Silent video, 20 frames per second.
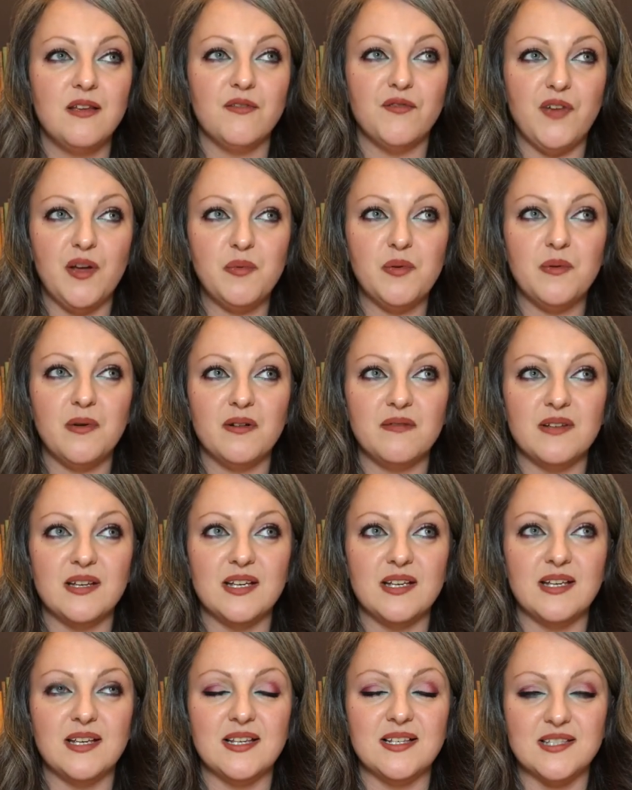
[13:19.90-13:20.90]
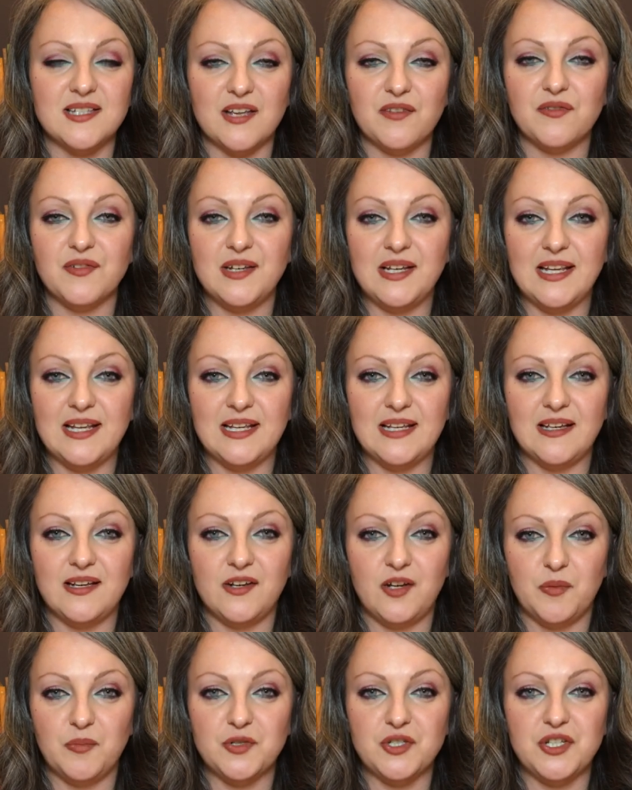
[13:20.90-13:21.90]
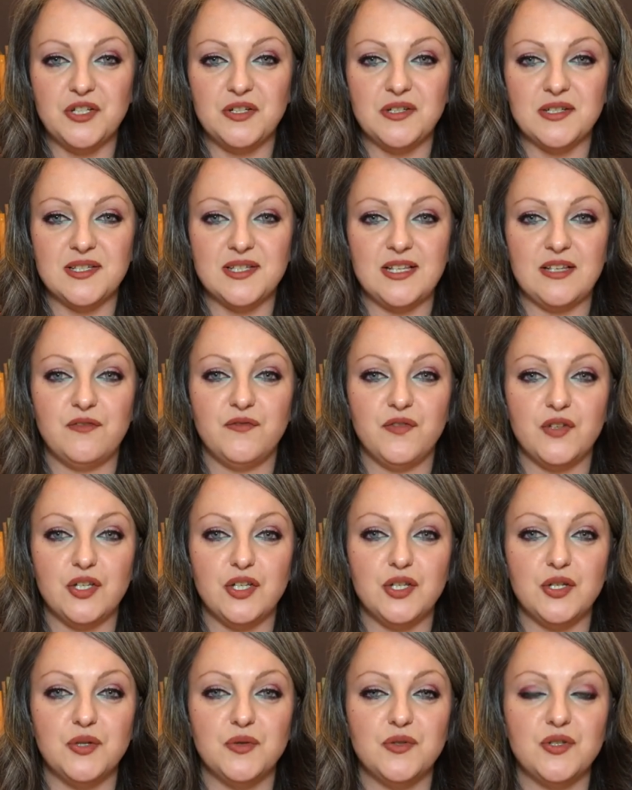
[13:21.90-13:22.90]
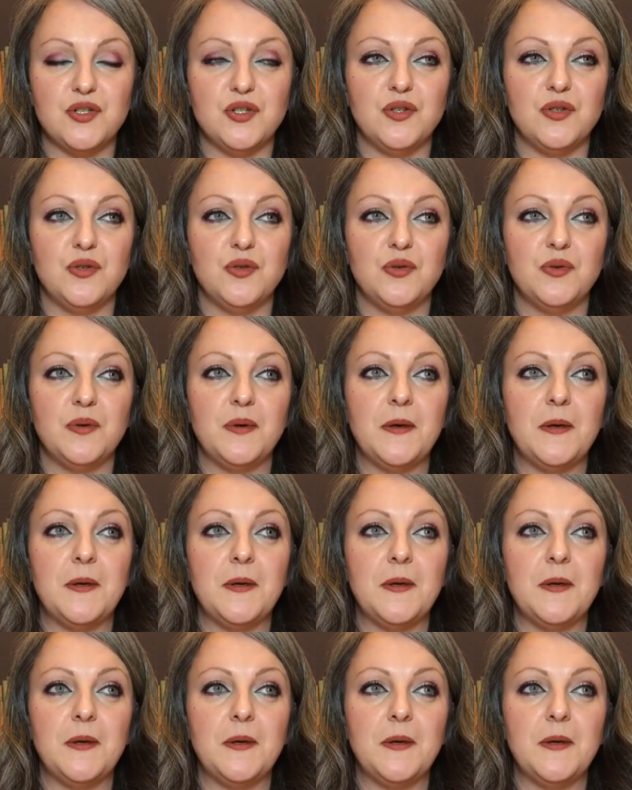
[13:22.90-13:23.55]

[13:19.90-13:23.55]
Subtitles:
February is definitely an opportunity for you to